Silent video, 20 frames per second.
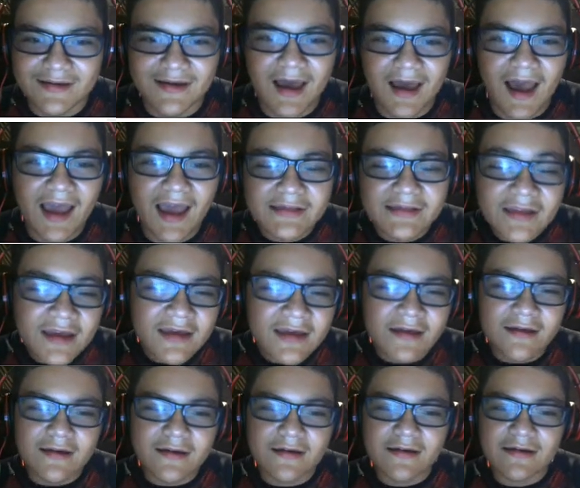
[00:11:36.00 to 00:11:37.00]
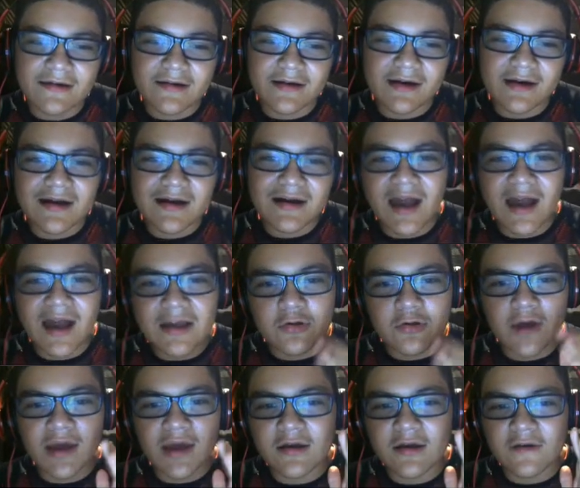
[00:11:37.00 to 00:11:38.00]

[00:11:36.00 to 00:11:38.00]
I think I try to